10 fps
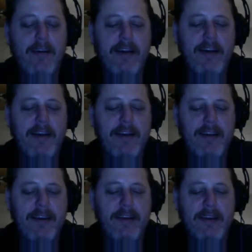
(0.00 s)
okay.
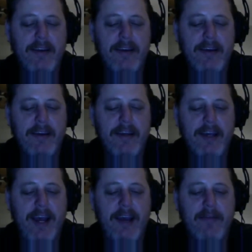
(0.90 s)

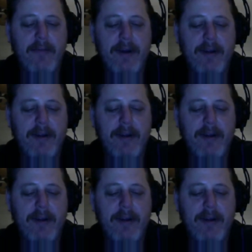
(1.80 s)
Yeah, I haven't watched